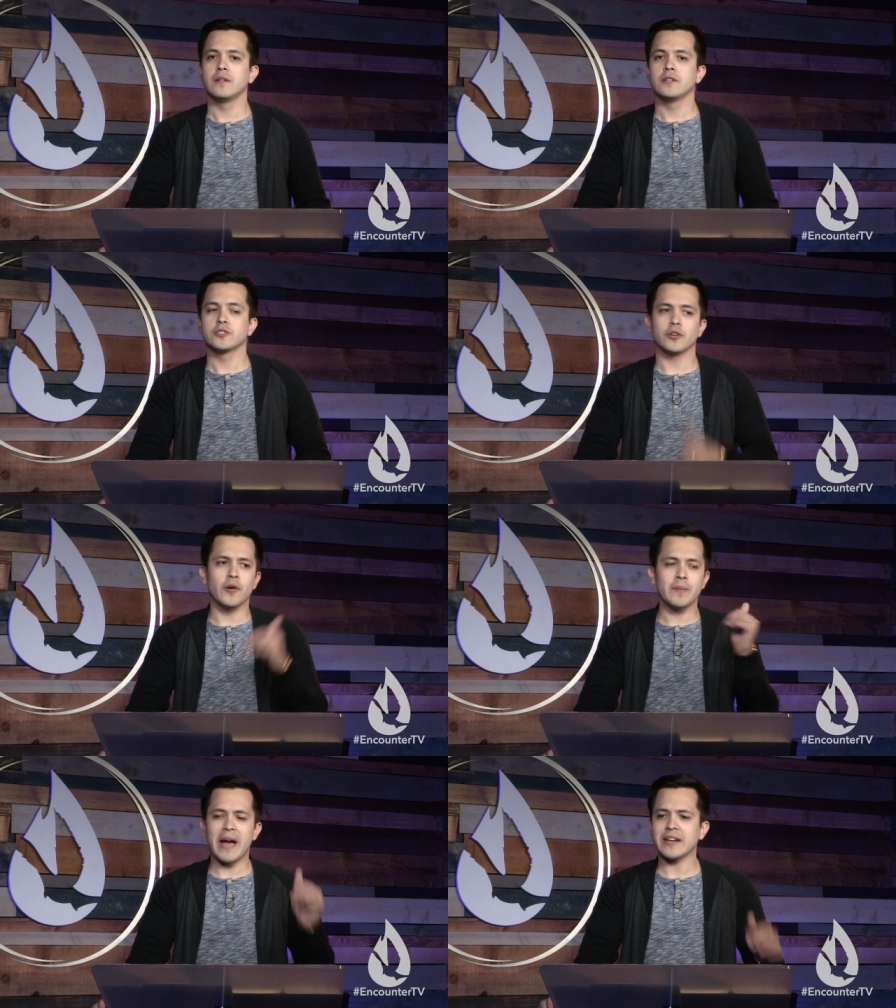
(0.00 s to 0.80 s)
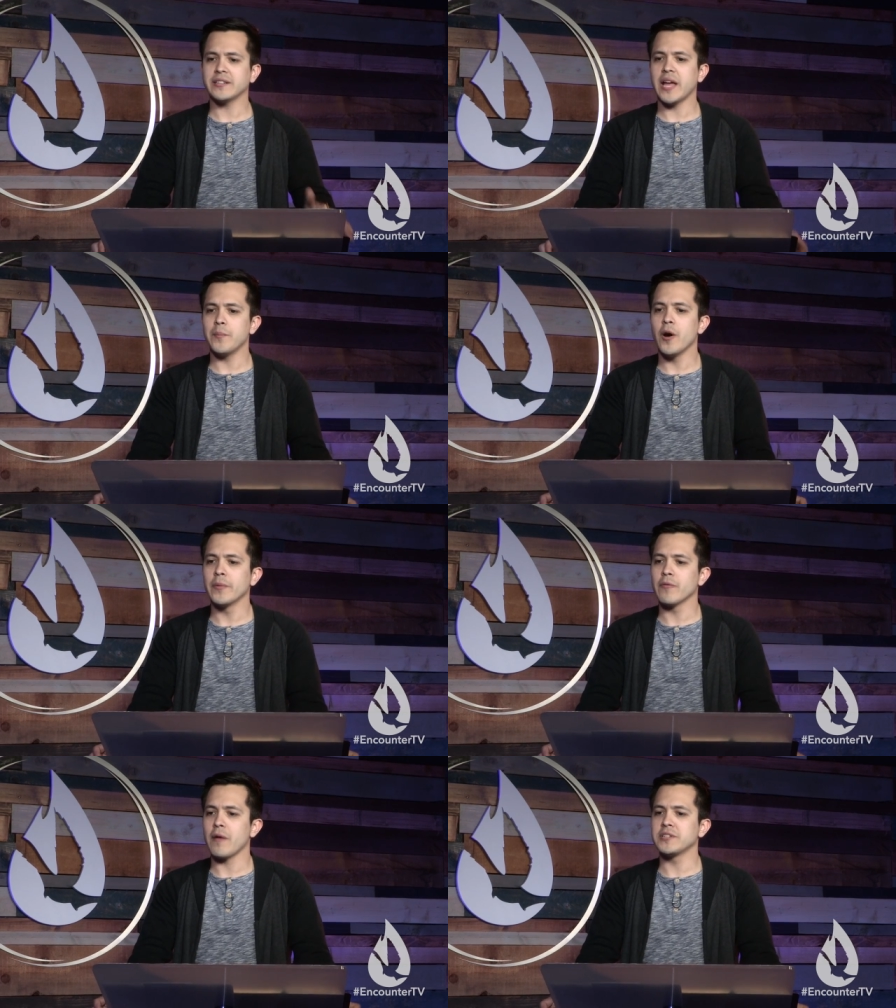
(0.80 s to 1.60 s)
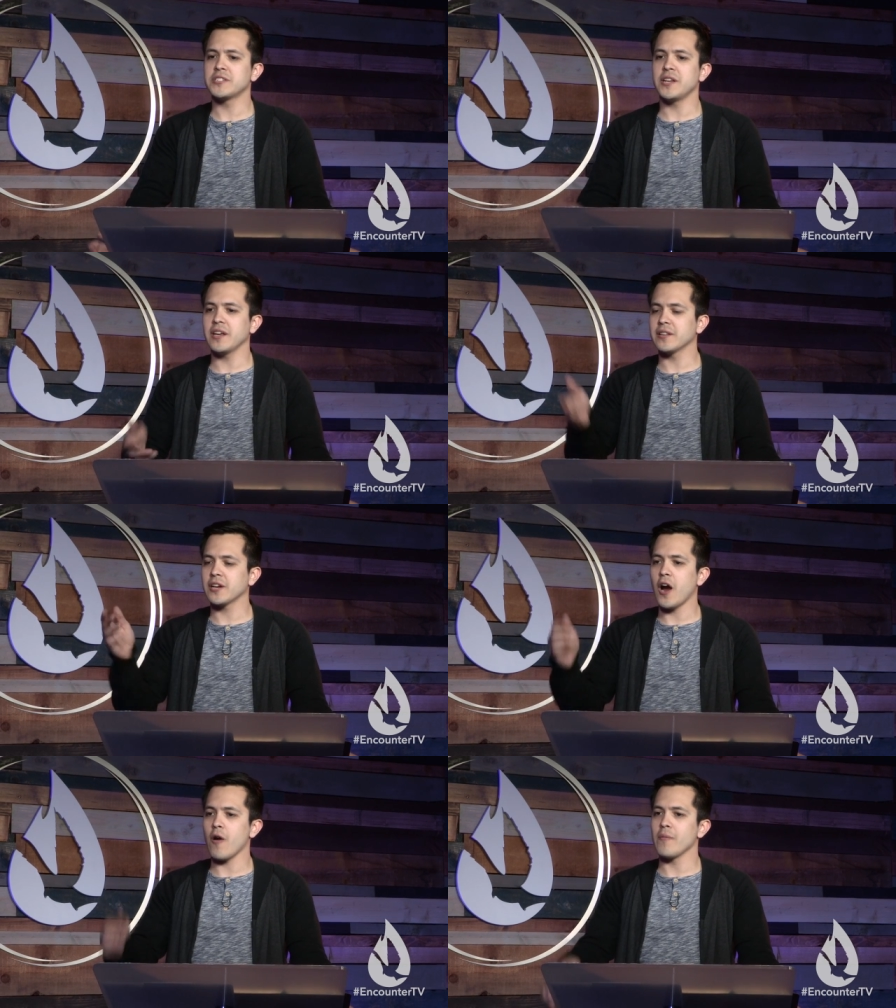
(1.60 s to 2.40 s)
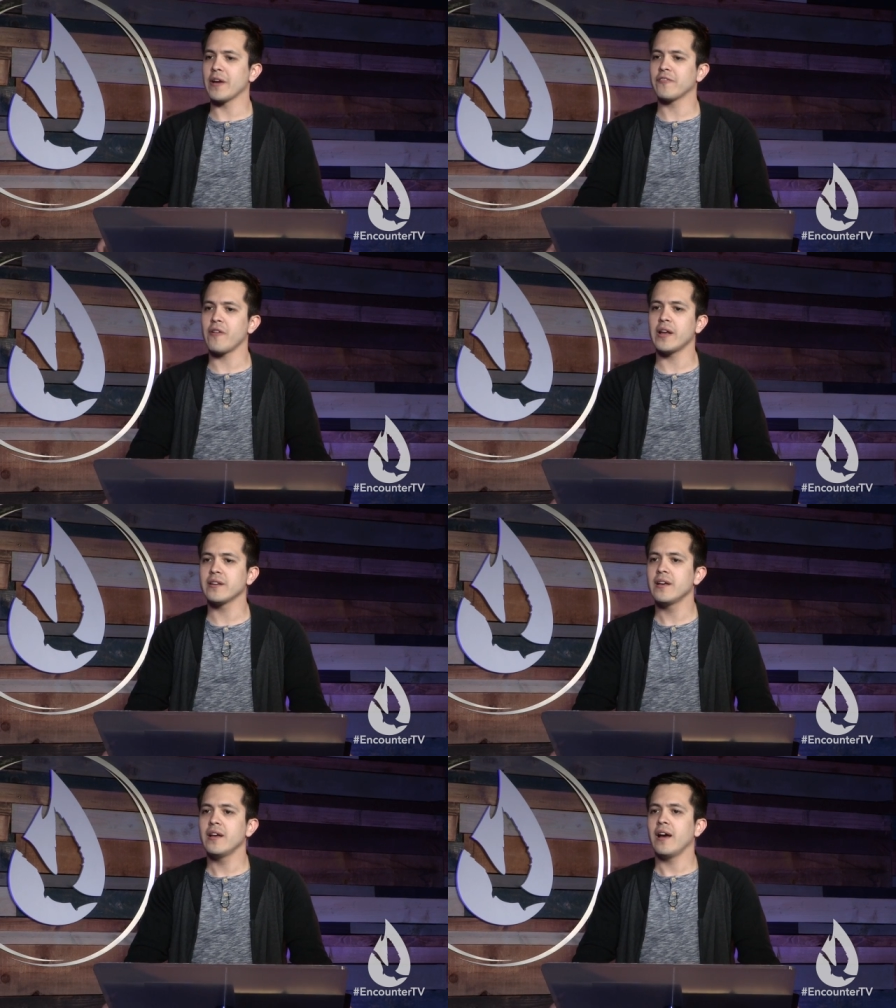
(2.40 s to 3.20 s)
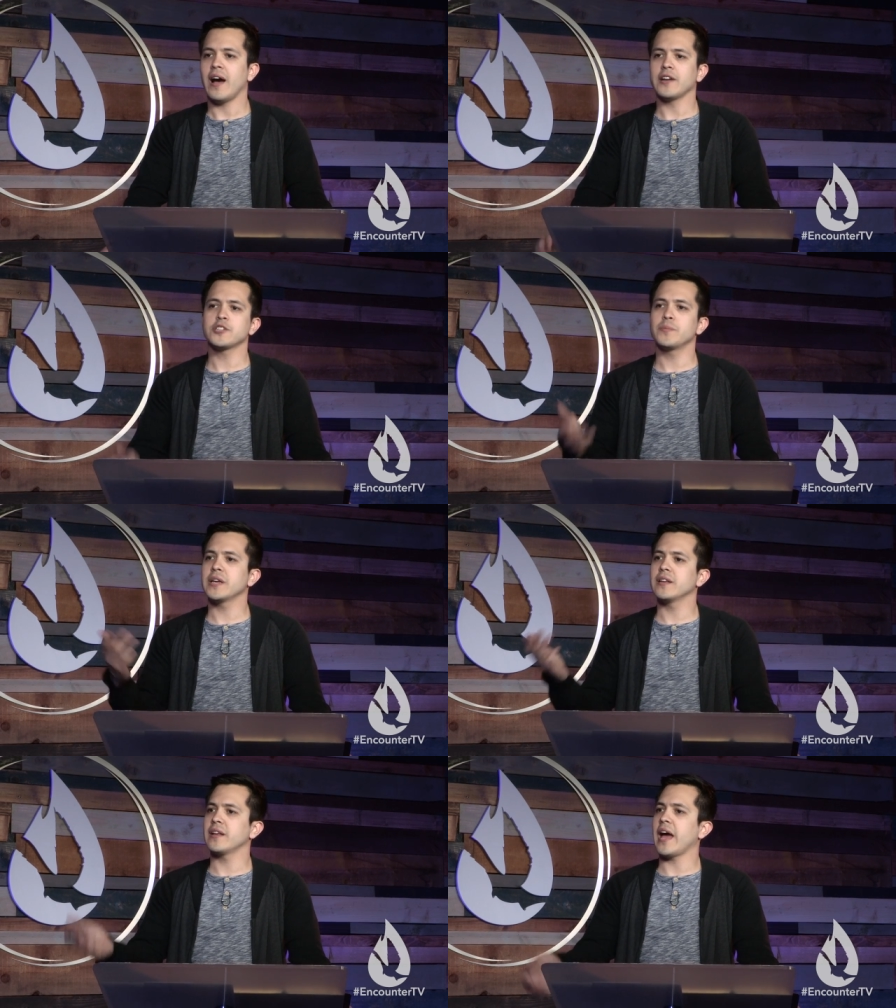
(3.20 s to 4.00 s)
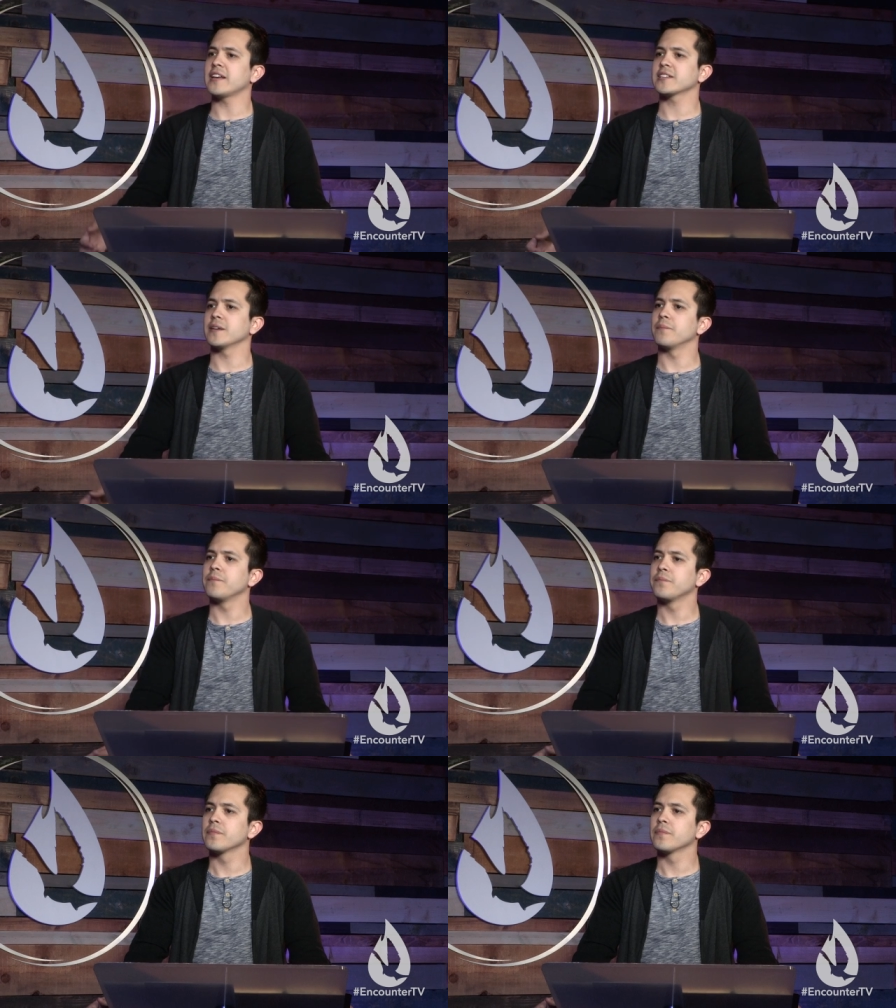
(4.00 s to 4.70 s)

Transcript: So, going back to that moment where I was sitting in the car with my friend, I just began to ask him,